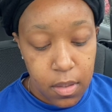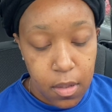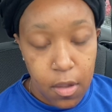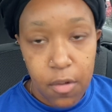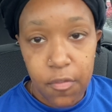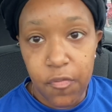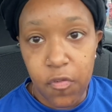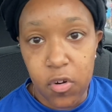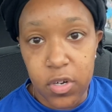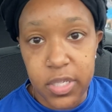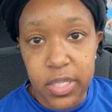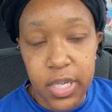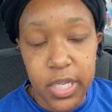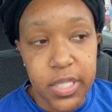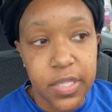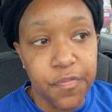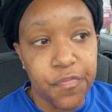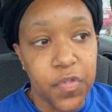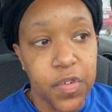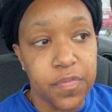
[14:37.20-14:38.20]
4
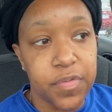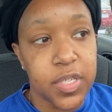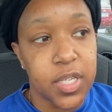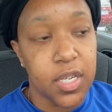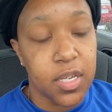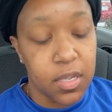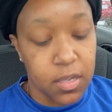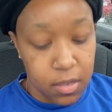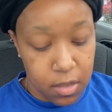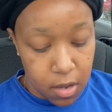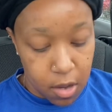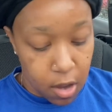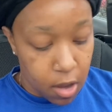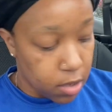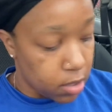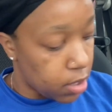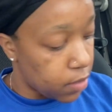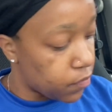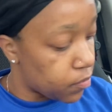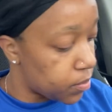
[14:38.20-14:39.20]
sets of 15,
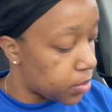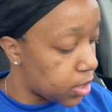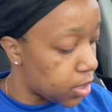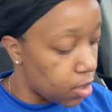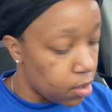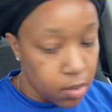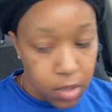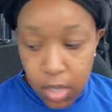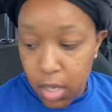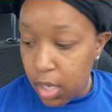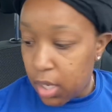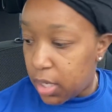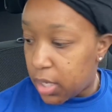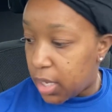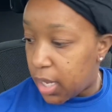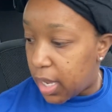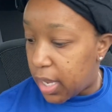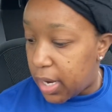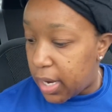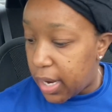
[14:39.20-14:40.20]
all of them. So
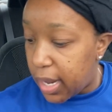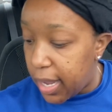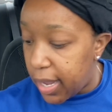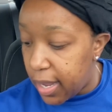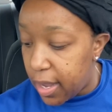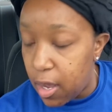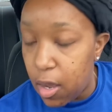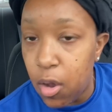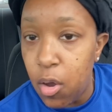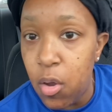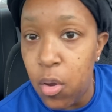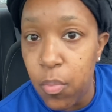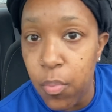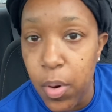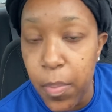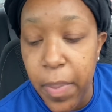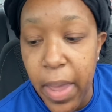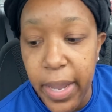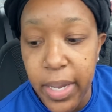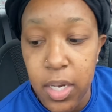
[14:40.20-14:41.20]
yeah, now we're
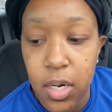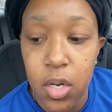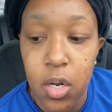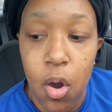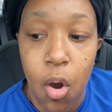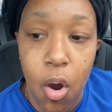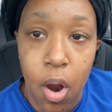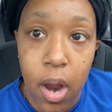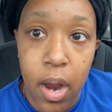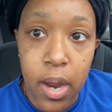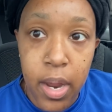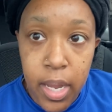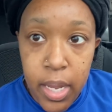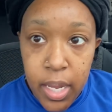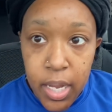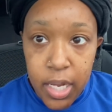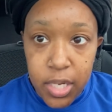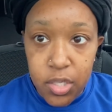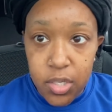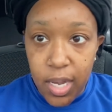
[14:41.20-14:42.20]
back in the car.
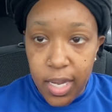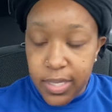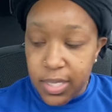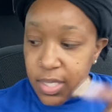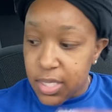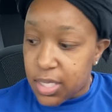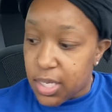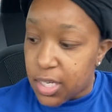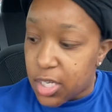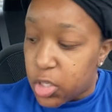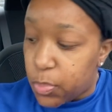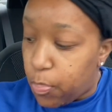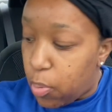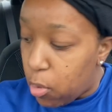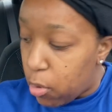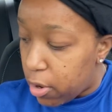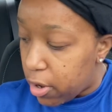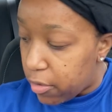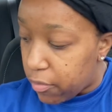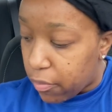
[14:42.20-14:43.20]
As you guys can see, it's
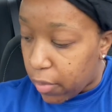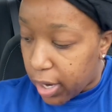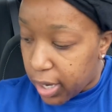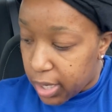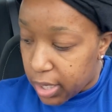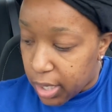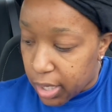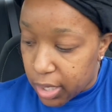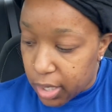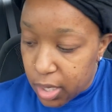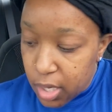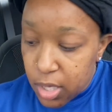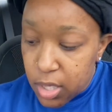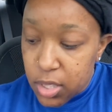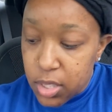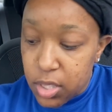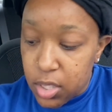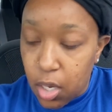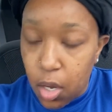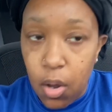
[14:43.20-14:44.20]
pouring raining,
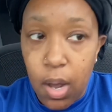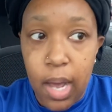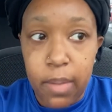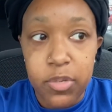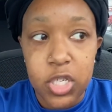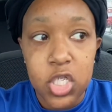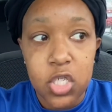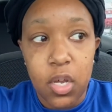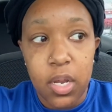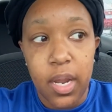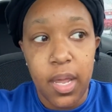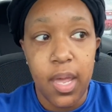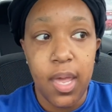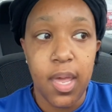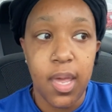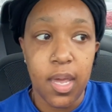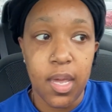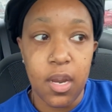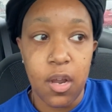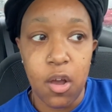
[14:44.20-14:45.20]
so I'm just gonna
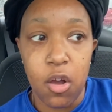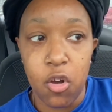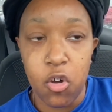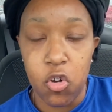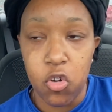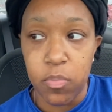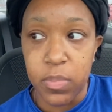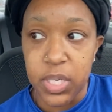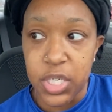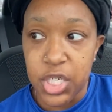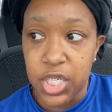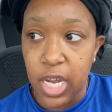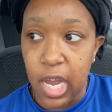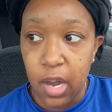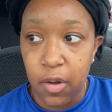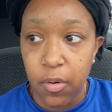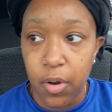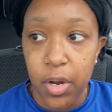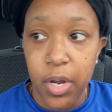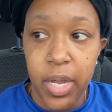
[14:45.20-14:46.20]
head home and
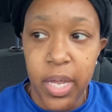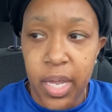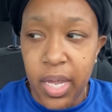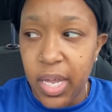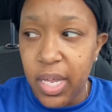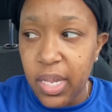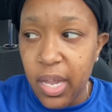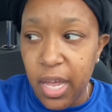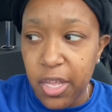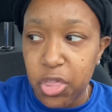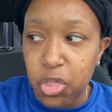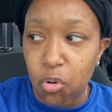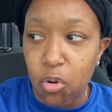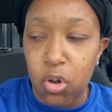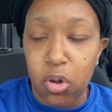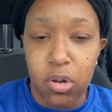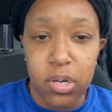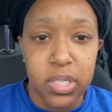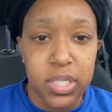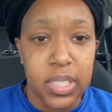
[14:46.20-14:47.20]
shower and like throw
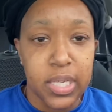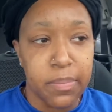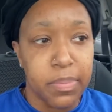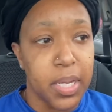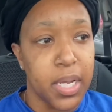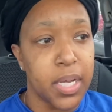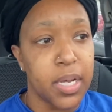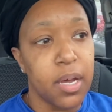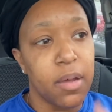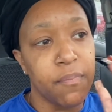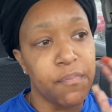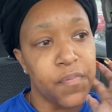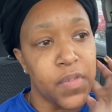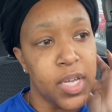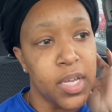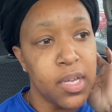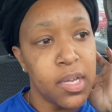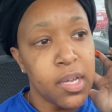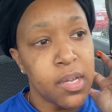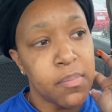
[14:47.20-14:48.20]
on something
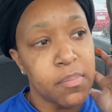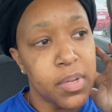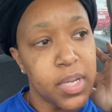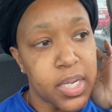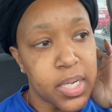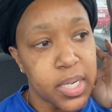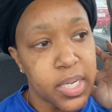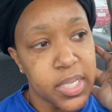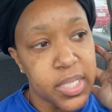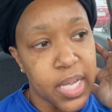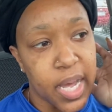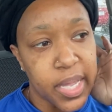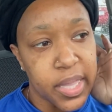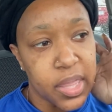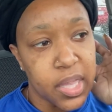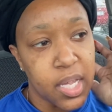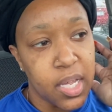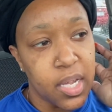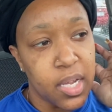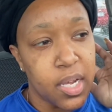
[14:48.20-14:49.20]
comfy, because I
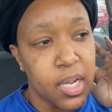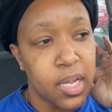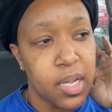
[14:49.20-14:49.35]
think,